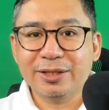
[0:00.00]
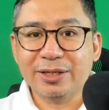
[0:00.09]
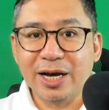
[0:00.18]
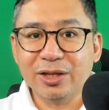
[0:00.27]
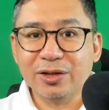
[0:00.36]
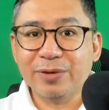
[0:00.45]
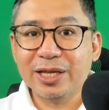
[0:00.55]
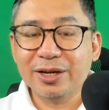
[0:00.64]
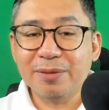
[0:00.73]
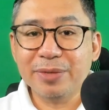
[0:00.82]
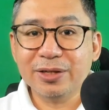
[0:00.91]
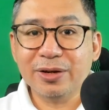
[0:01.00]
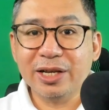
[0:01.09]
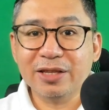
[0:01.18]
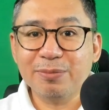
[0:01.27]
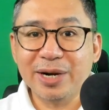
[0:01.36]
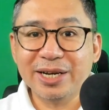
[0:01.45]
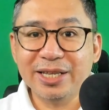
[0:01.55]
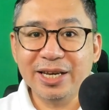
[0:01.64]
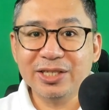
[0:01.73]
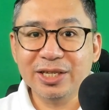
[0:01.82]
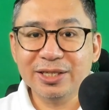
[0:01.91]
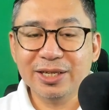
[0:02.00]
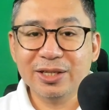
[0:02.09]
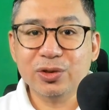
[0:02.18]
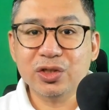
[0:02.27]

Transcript: The right of an incumbent collective bargaining agent